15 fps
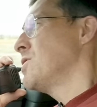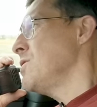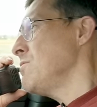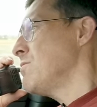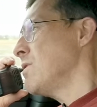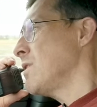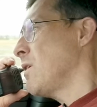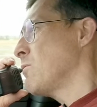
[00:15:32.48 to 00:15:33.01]
Do
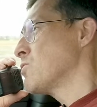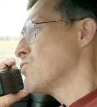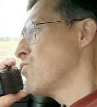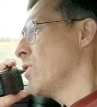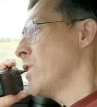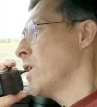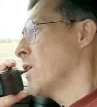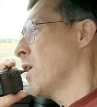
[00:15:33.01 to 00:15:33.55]
you think that was
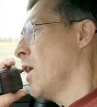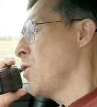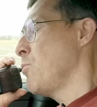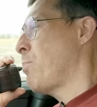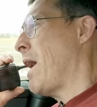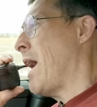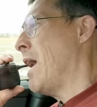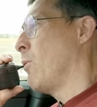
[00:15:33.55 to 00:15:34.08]
running low
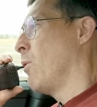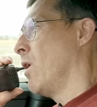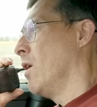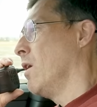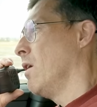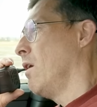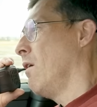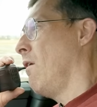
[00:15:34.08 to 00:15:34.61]

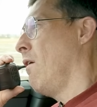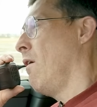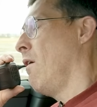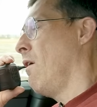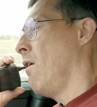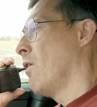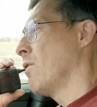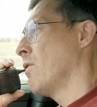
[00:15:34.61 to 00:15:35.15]
power
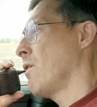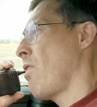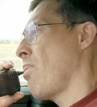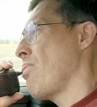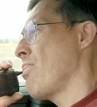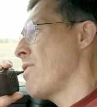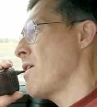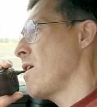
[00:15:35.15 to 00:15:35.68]
on
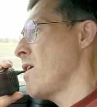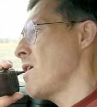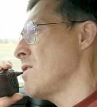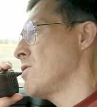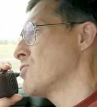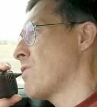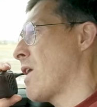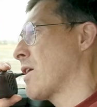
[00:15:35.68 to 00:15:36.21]

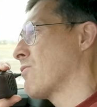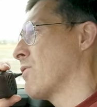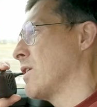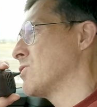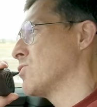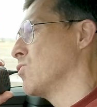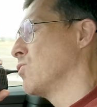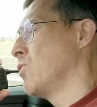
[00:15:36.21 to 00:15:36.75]
the drag
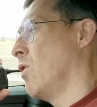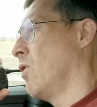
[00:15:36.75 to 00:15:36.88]
race or